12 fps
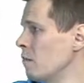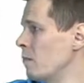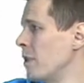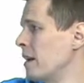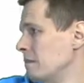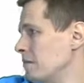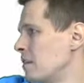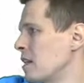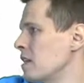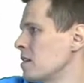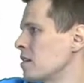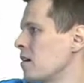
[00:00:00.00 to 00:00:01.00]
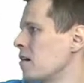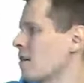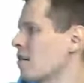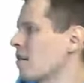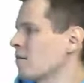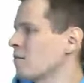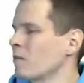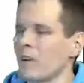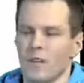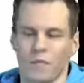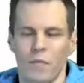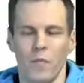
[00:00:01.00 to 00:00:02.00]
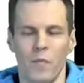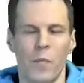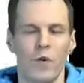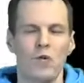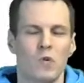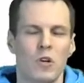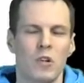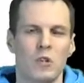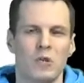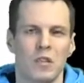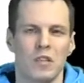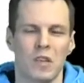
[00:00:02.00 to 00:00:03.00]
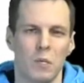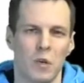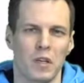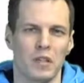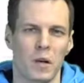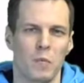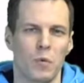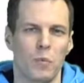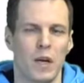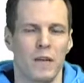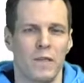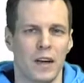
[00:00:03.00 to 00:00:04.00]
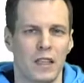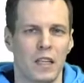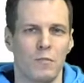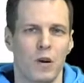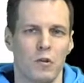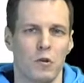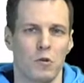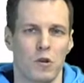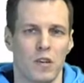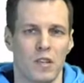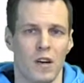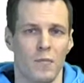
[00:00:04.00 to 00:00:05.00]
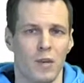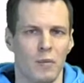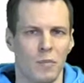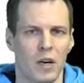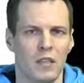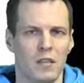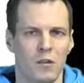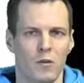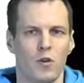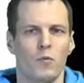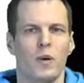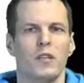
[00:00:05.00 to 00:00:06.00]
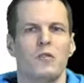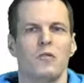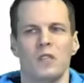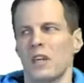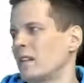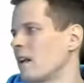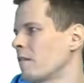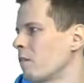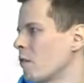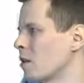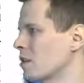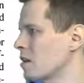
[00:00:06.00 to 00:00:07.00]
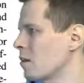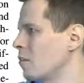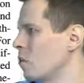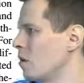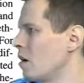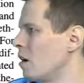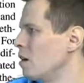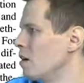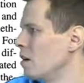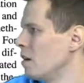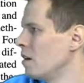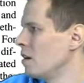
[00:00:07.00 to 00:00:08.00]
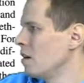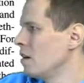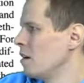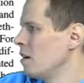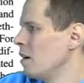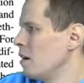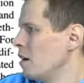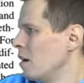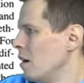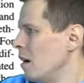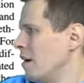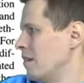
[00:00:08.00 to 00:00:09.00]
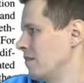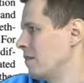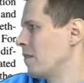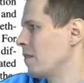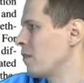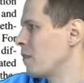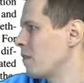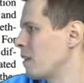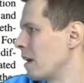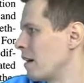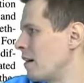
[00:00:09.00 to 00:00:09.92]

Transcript: these are most questions are something that would be affected by social disability bias. So you want to say that, for example, the